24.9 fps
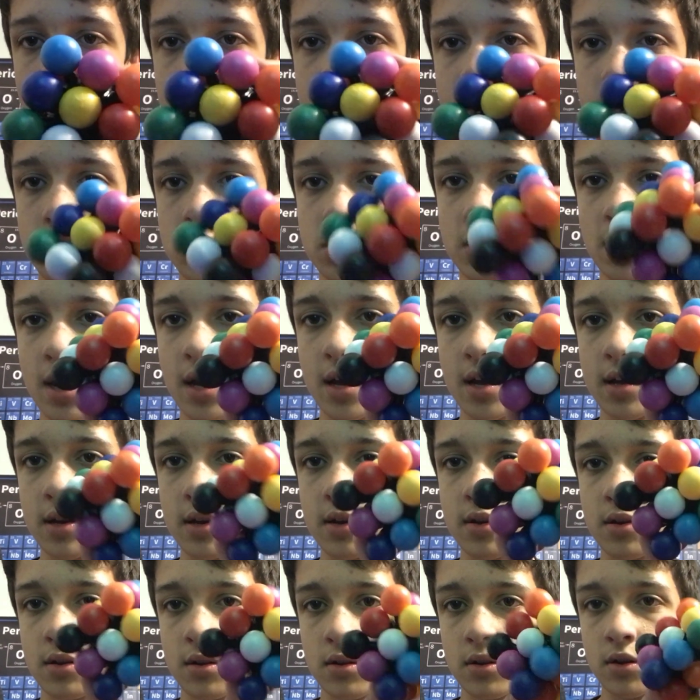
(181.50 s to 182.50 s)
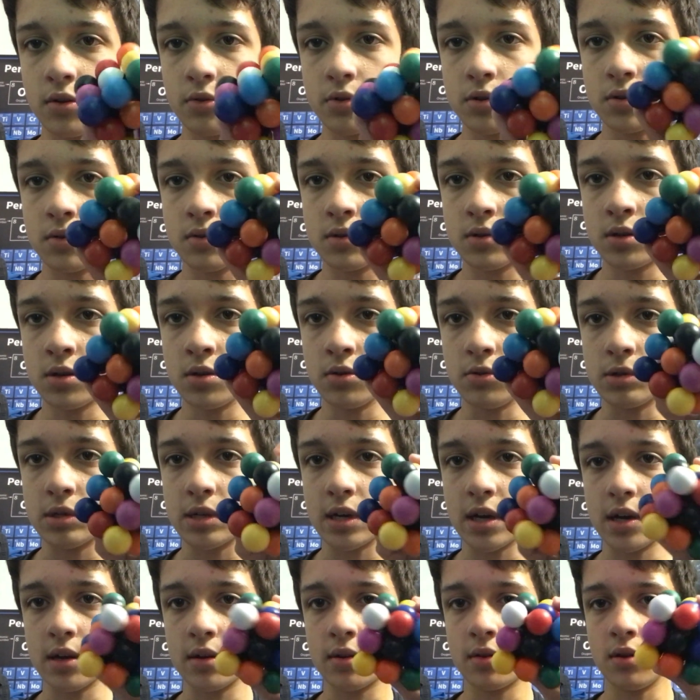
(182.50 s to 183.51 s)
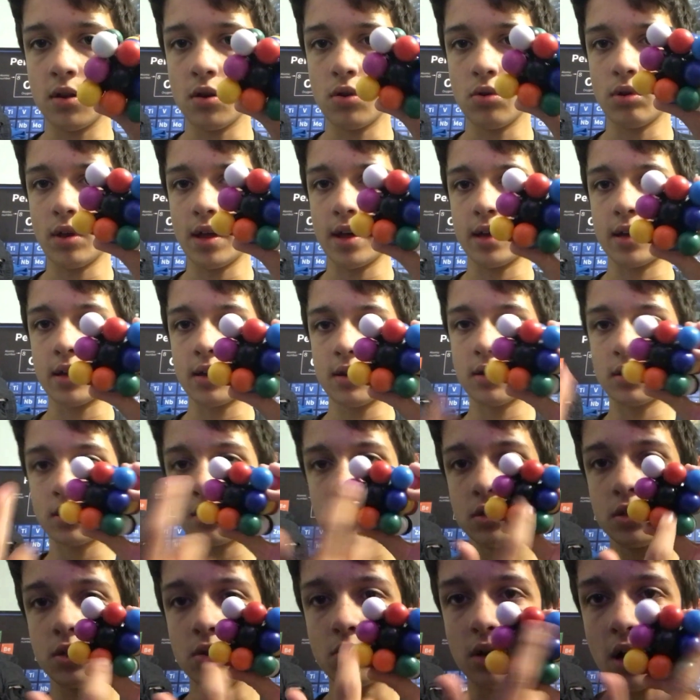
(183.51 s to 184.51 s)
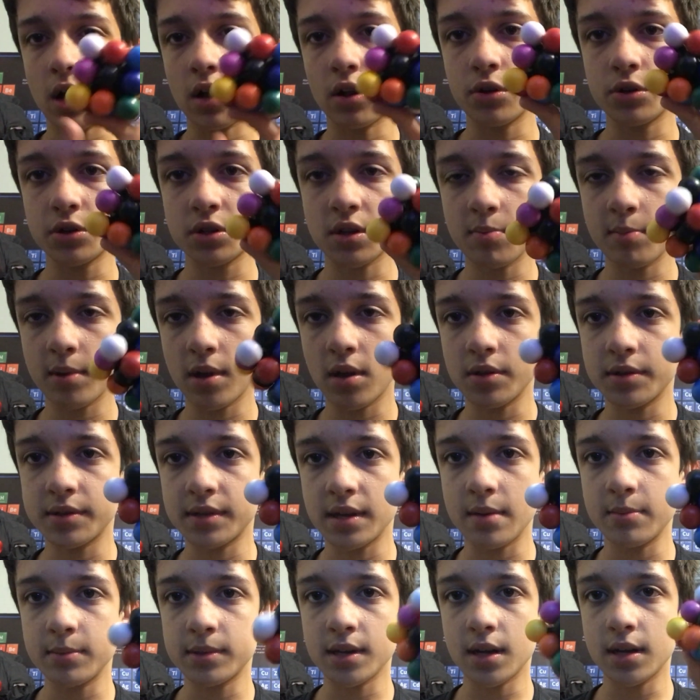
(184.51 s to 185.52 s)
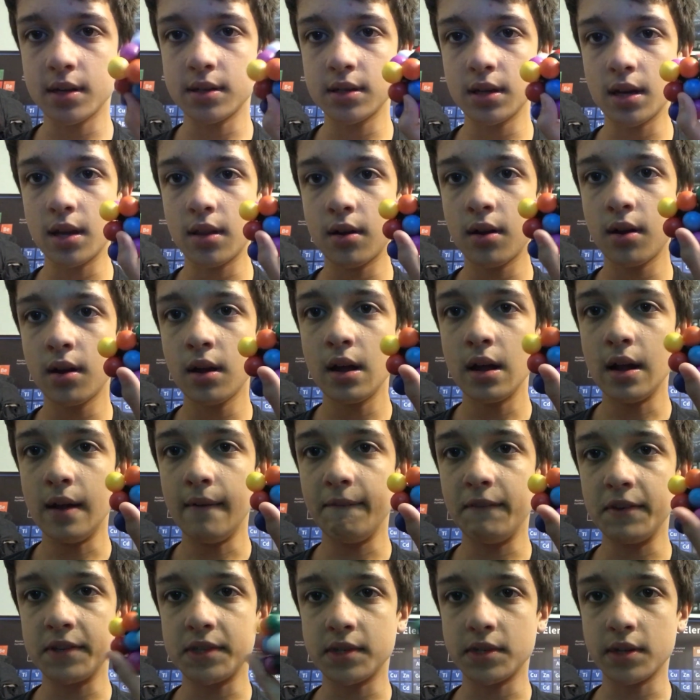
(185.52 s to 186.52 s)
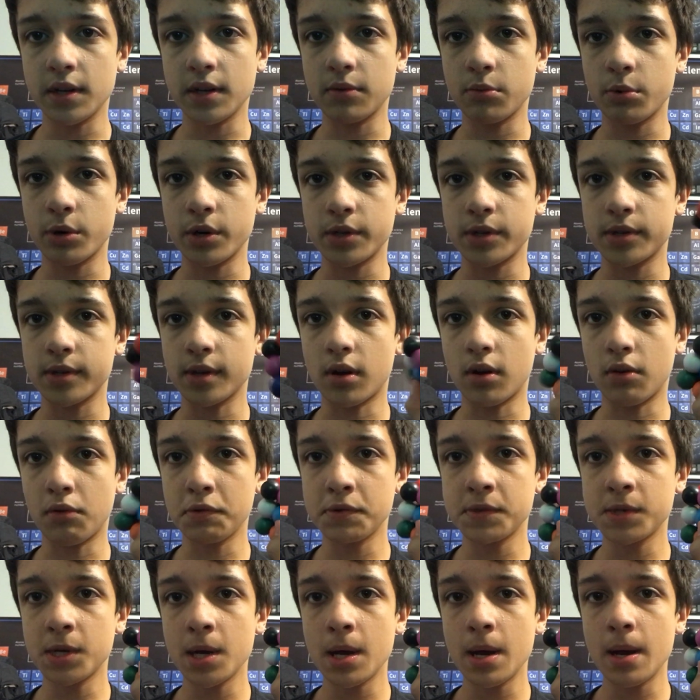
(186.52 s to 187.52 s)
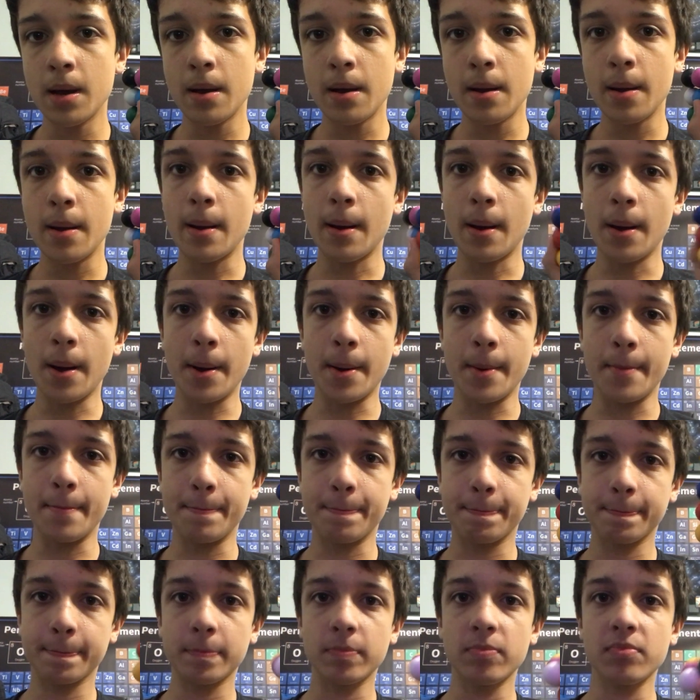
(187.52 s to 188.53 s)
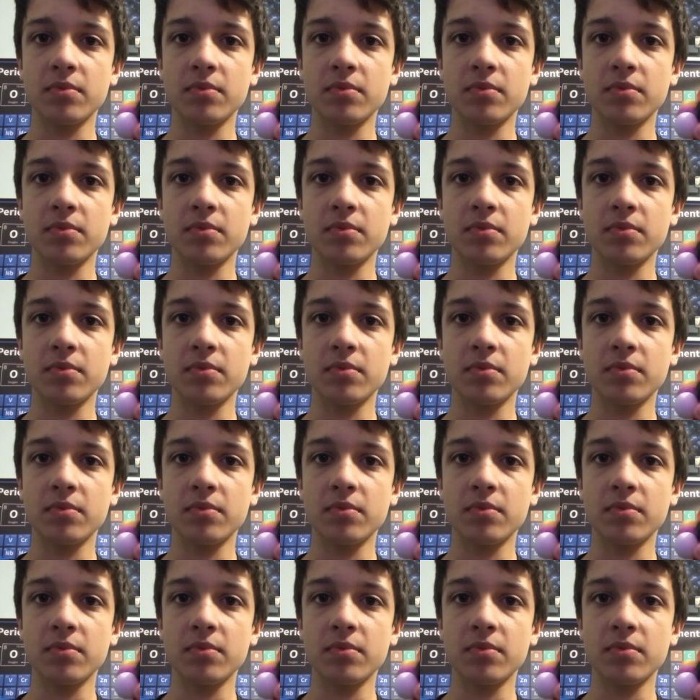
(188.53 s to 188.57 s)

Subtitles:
Each side, no like 2 colors can be on the same side together. This is it when it's solved. But